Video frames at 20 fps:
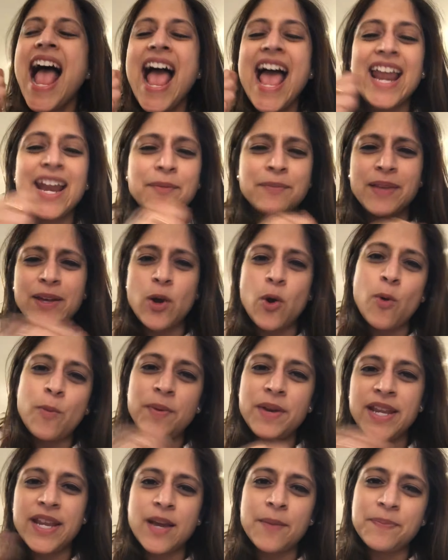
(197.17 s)
And I'm like
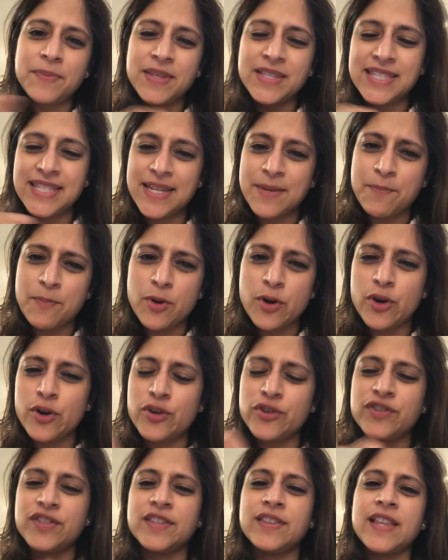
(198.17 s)
opening up the
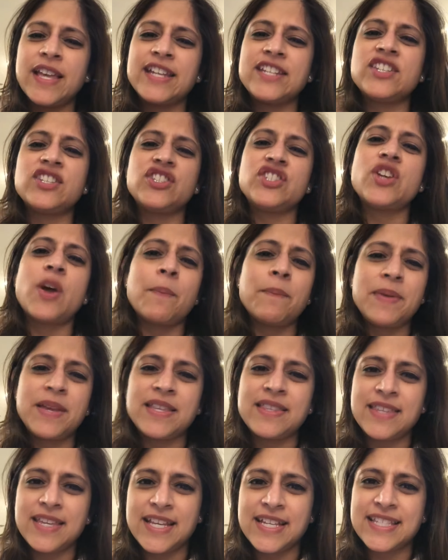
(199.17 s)
zippers and like just dumping
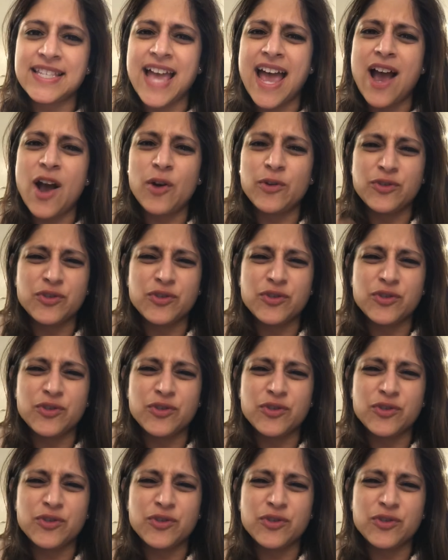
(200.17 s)
things out.